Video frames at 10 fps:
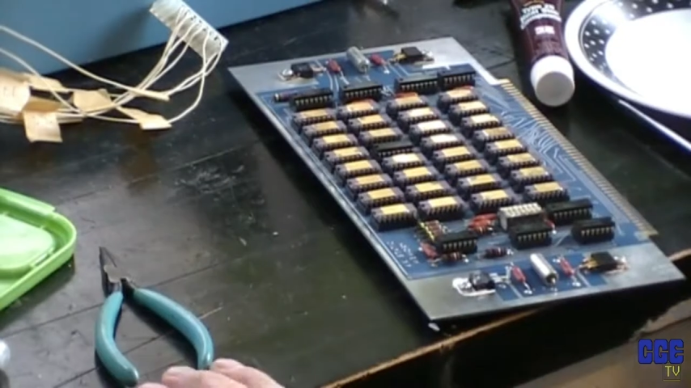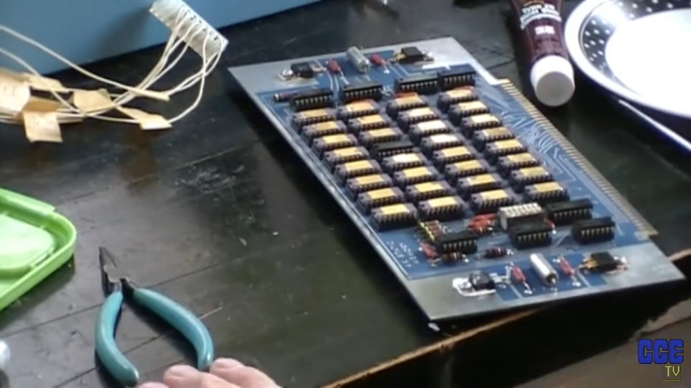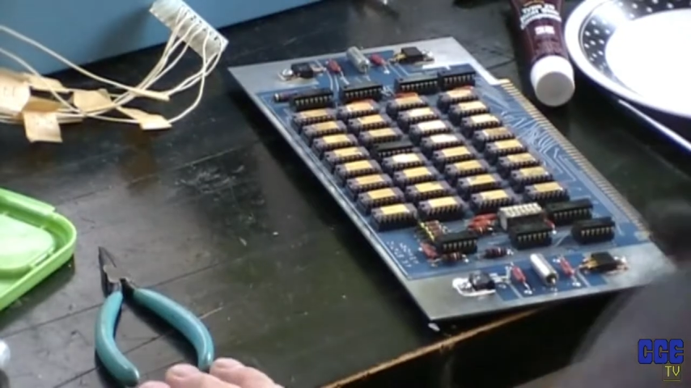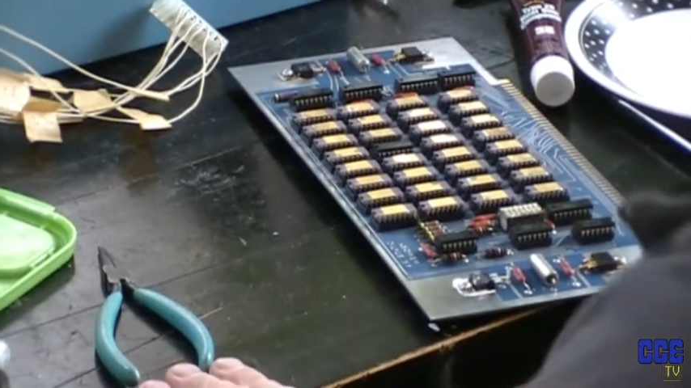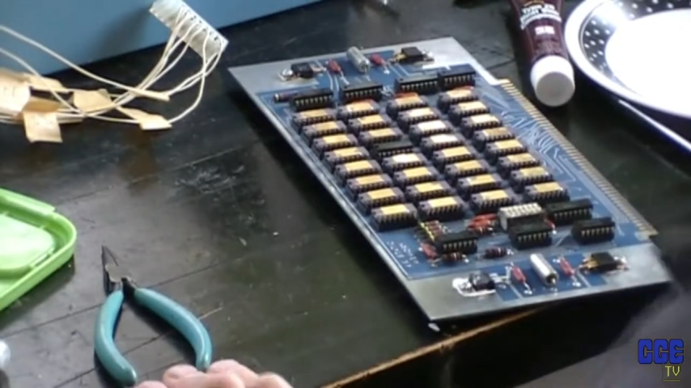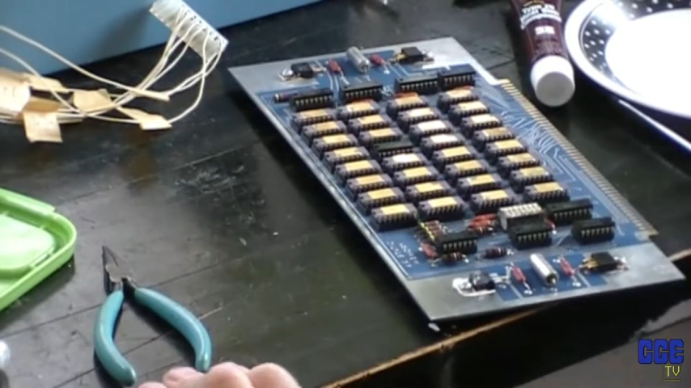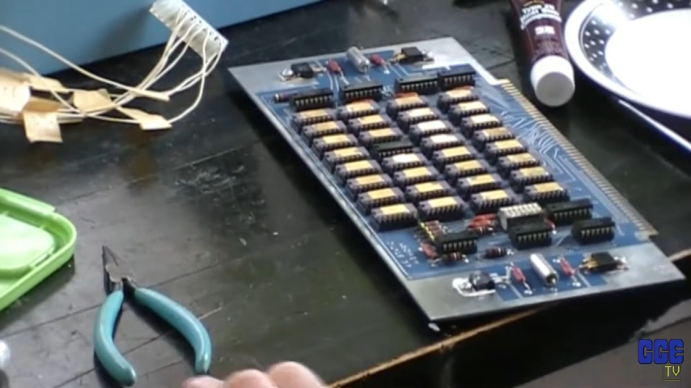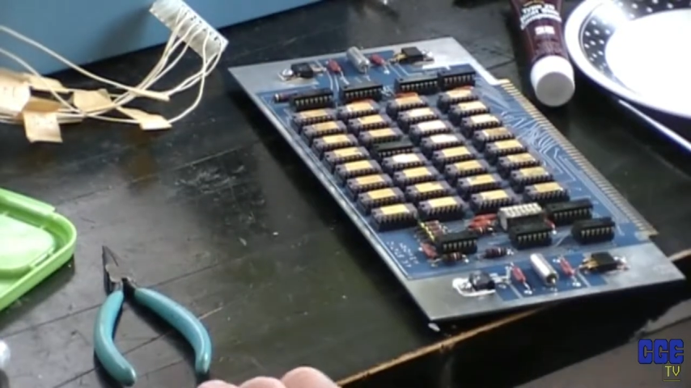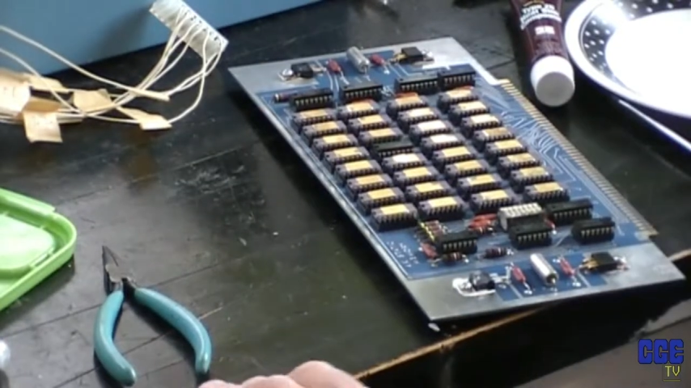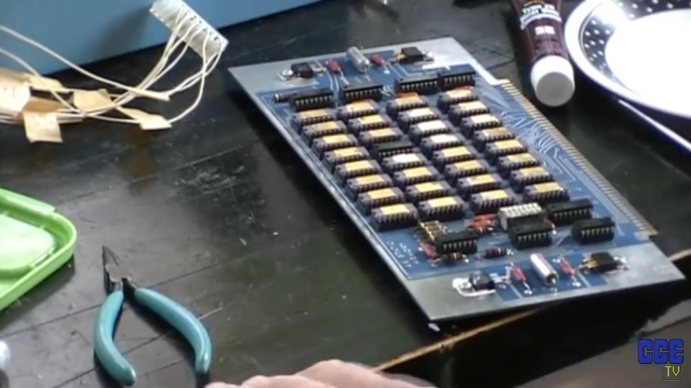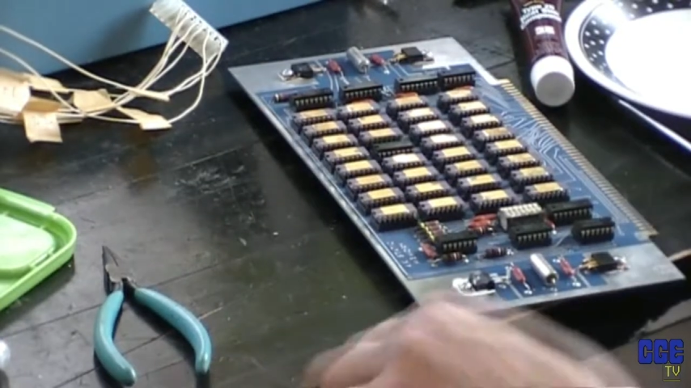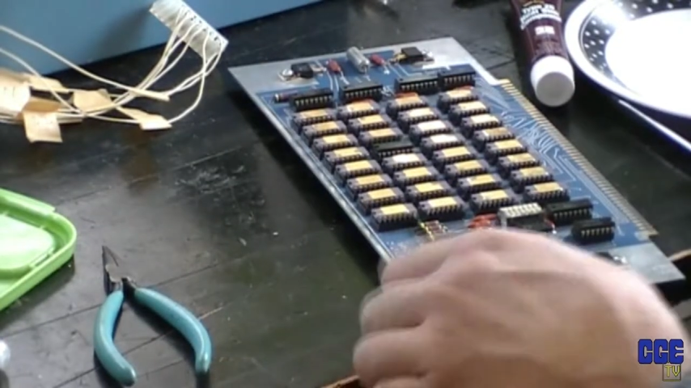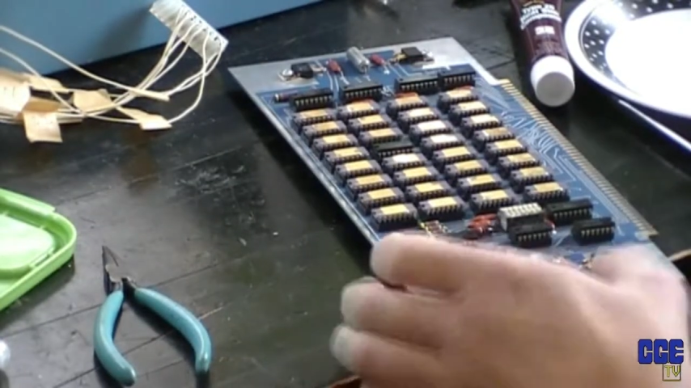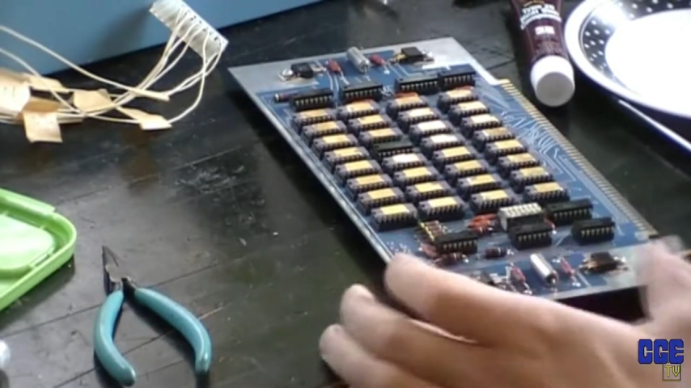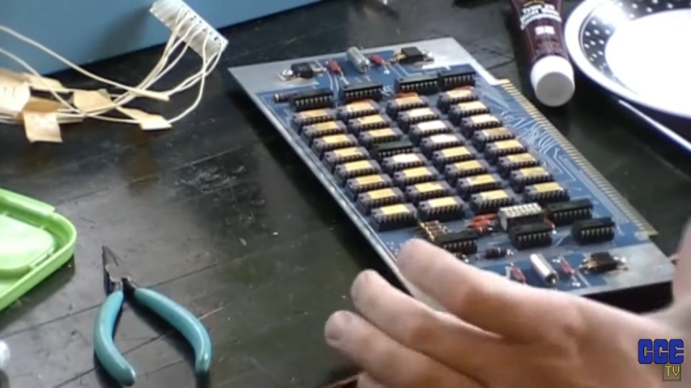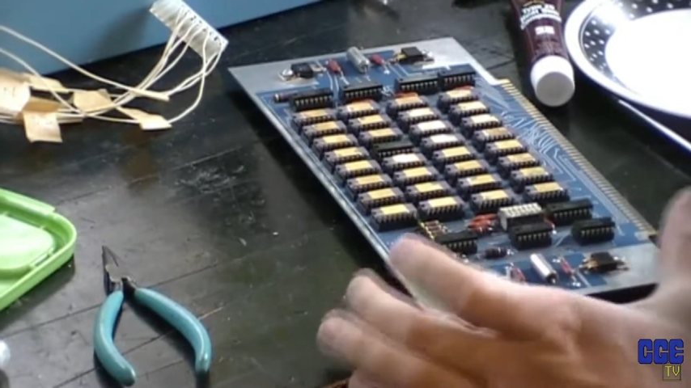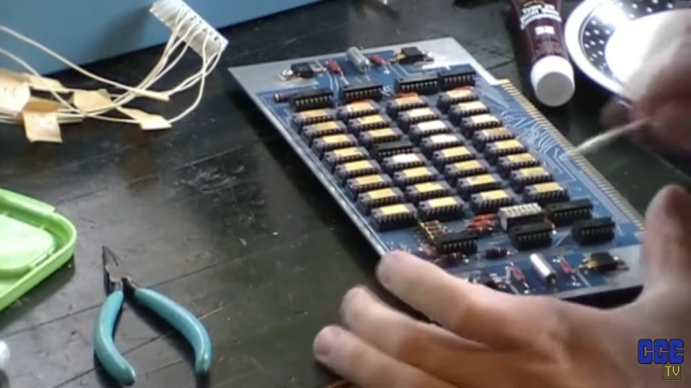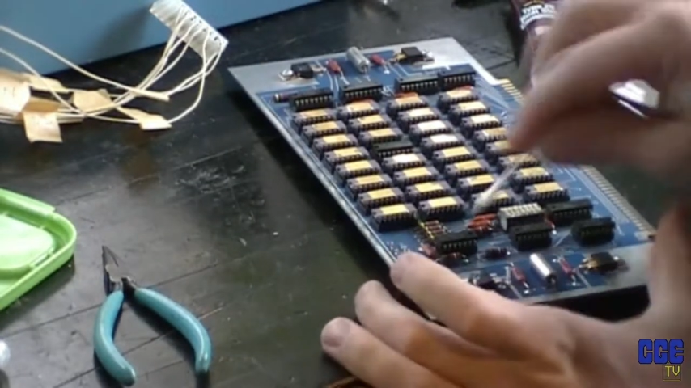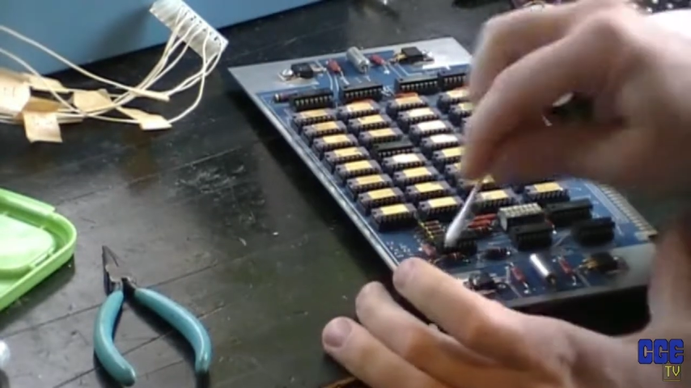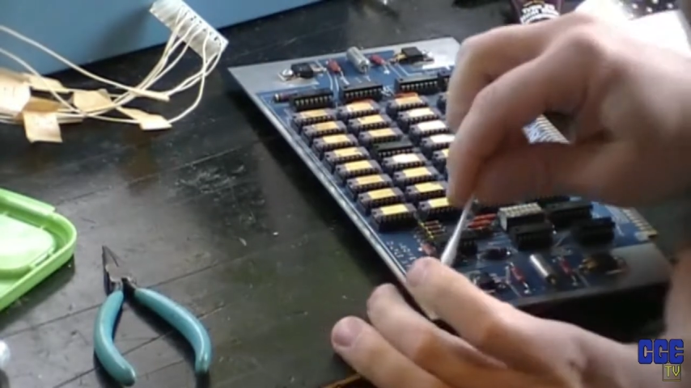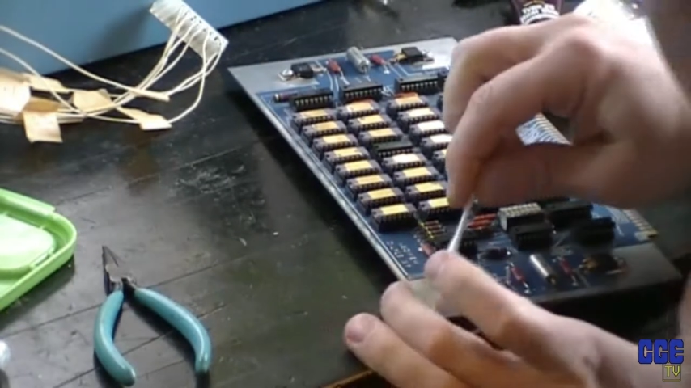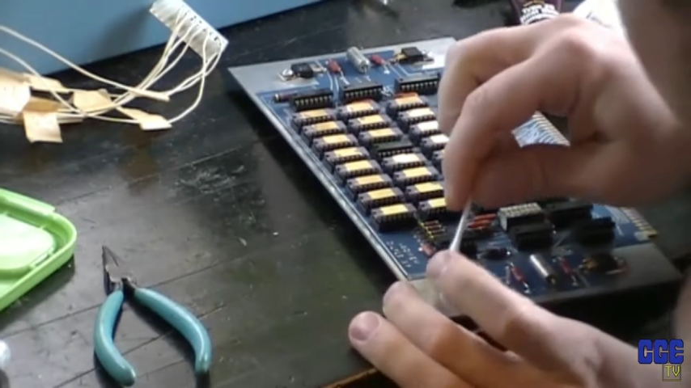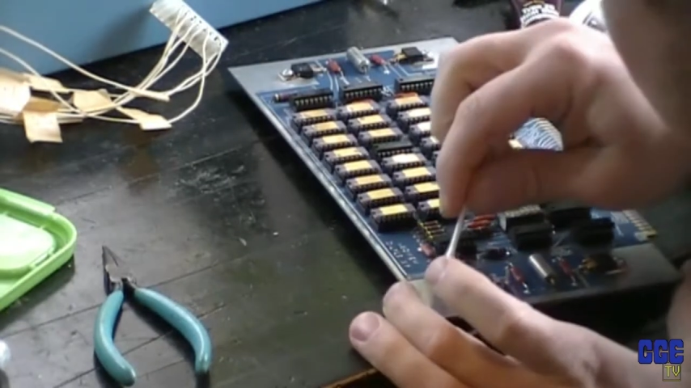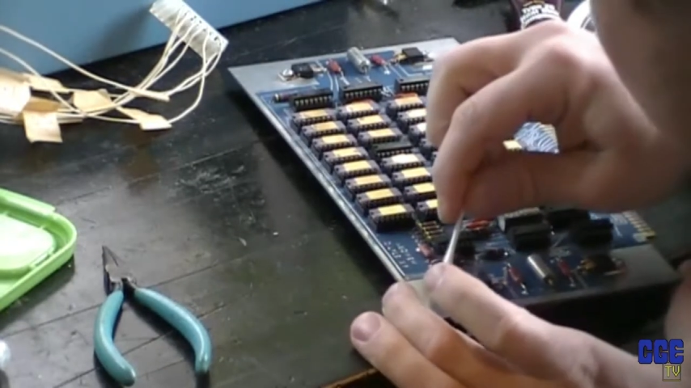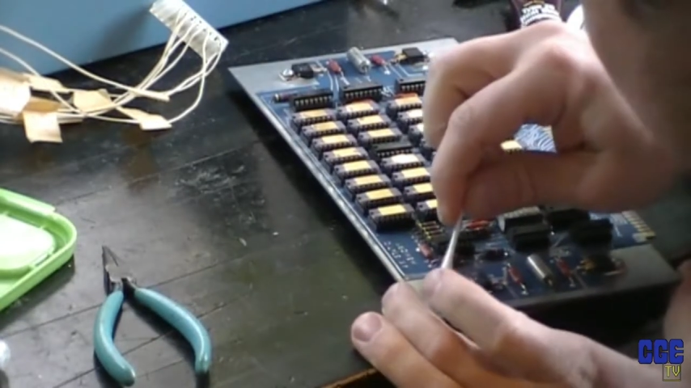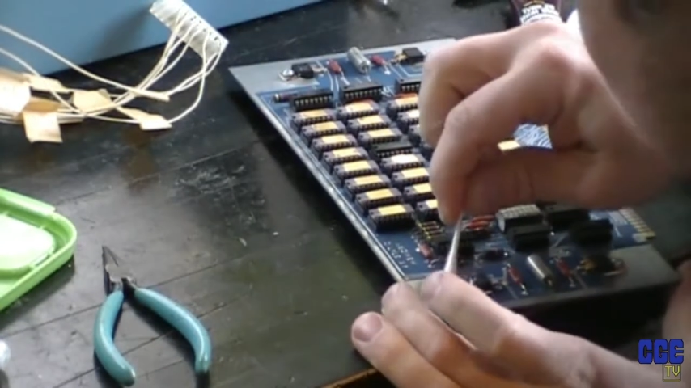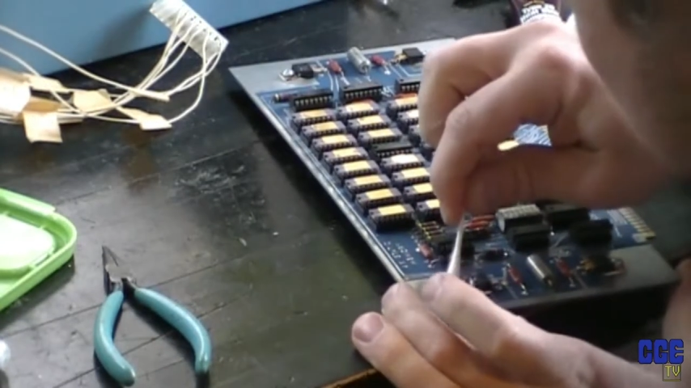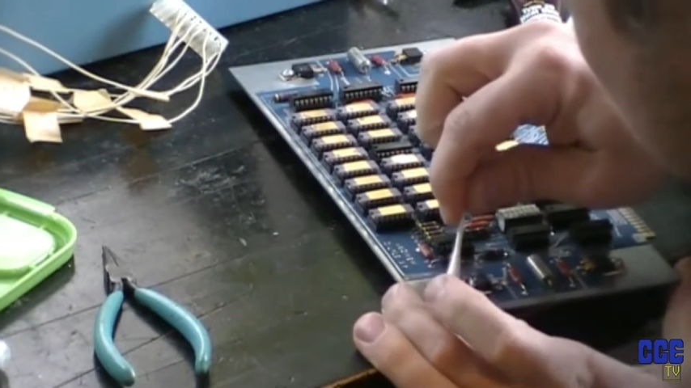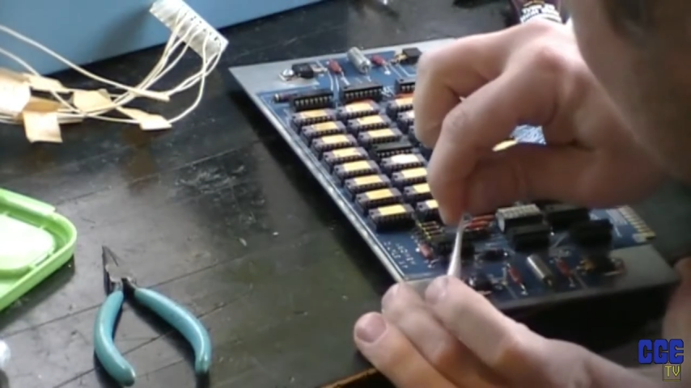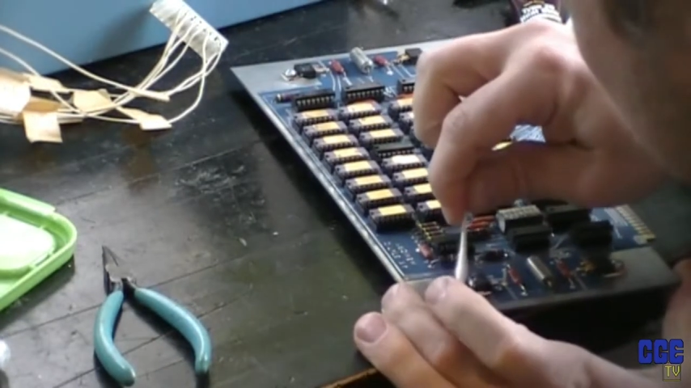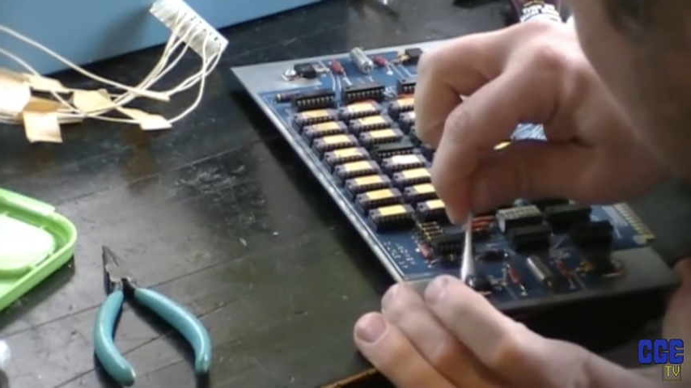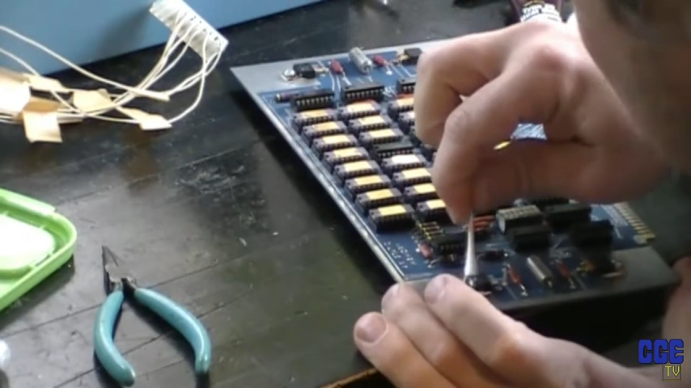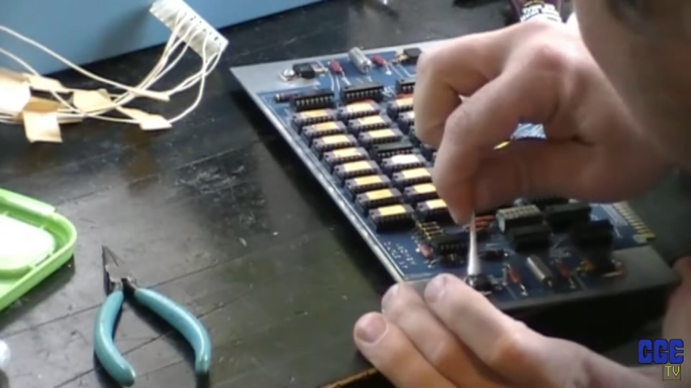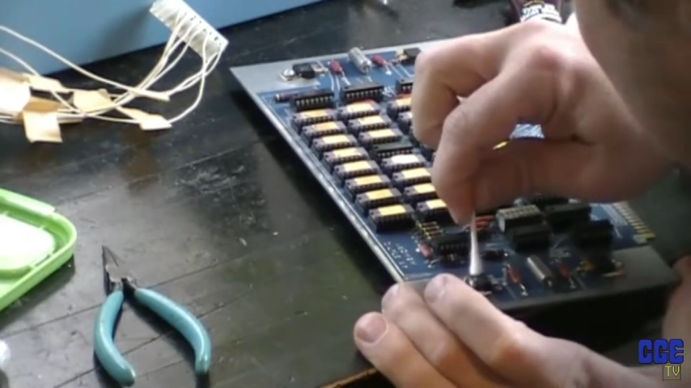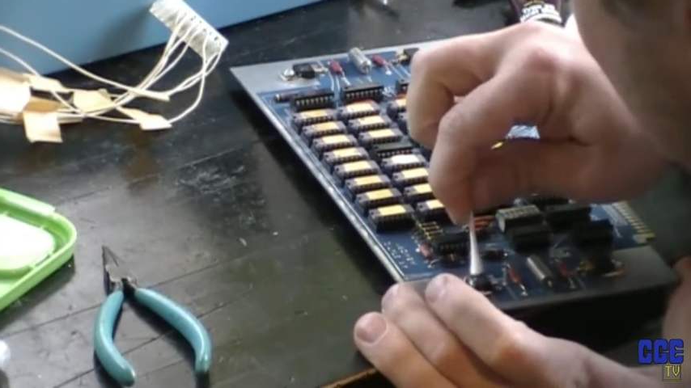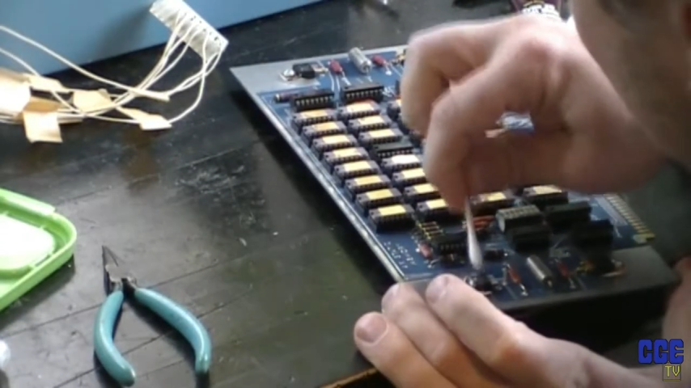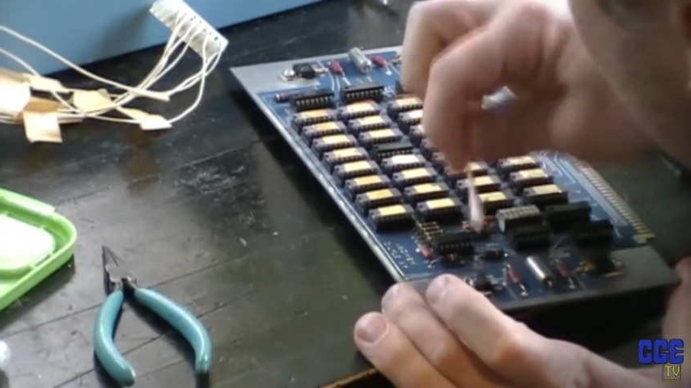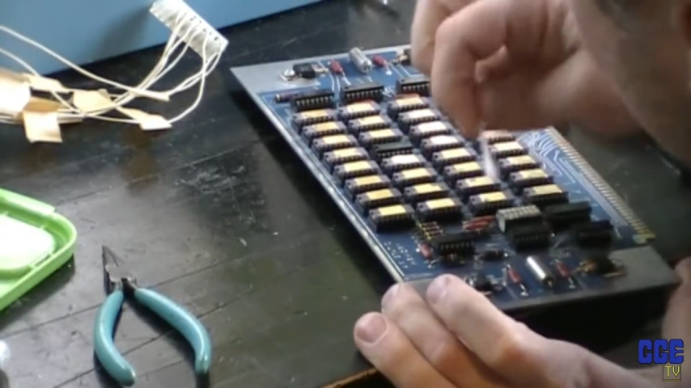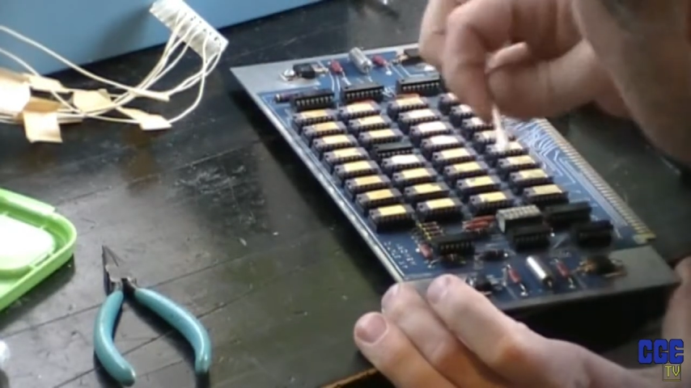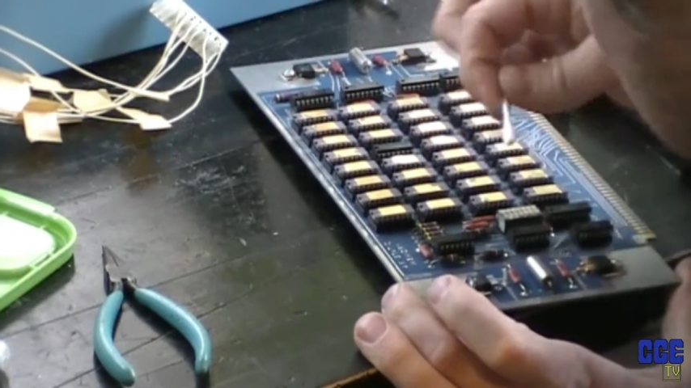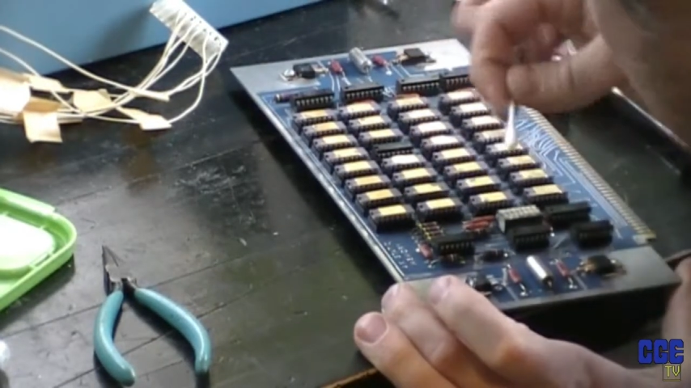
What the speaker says: Nobody's mouth can be seen.